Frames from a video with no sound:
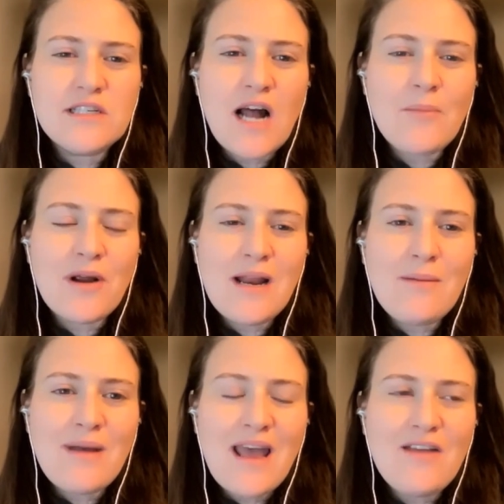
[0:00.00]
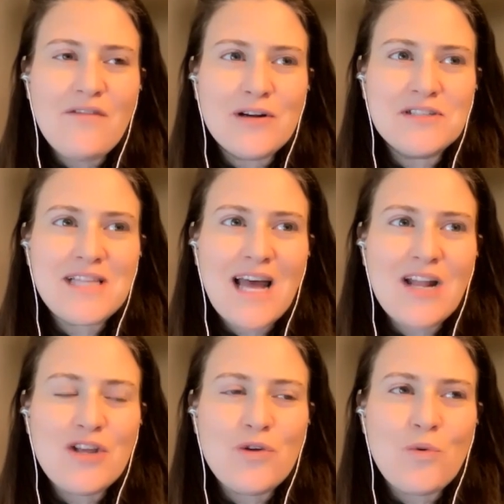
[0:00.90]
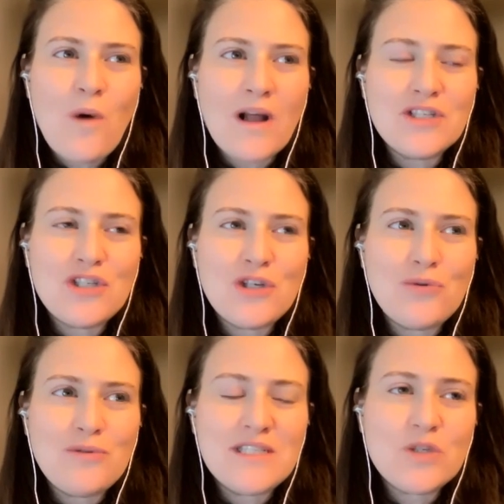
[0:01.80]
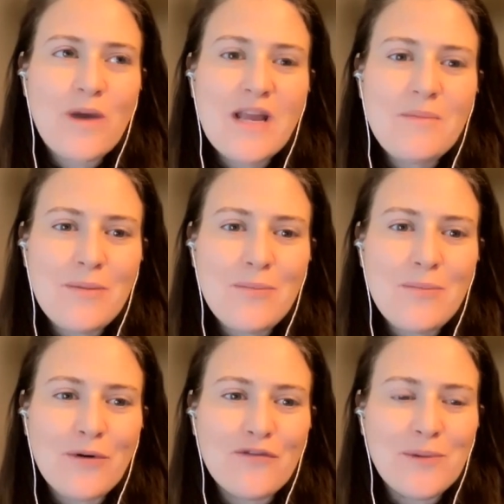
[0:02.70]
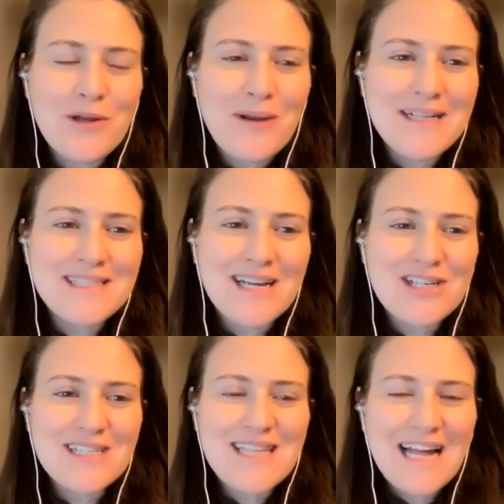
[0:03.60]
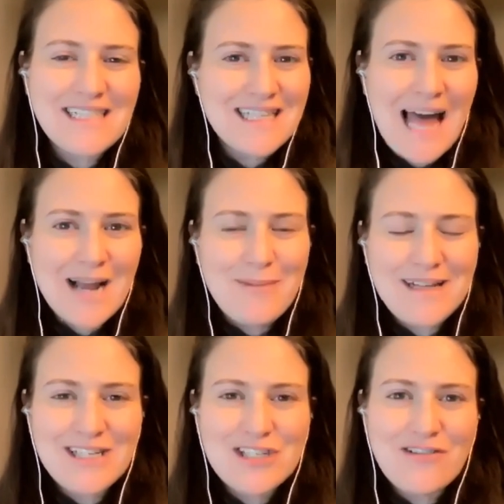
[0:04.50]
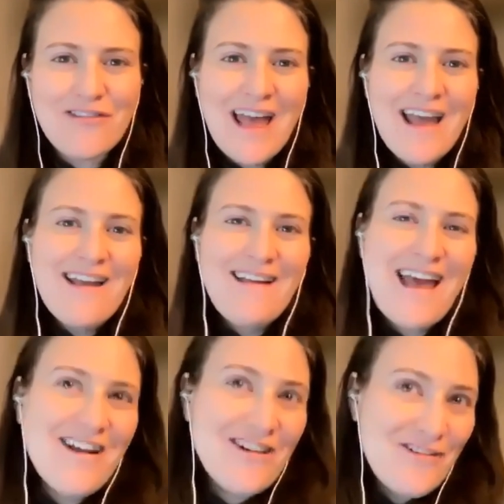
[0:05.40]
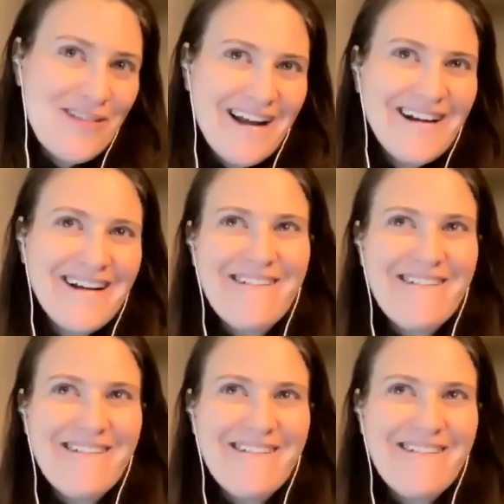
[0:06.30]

operating behaviors that you want to dissuade people from doing, such as that Slack message of, hey, are you there?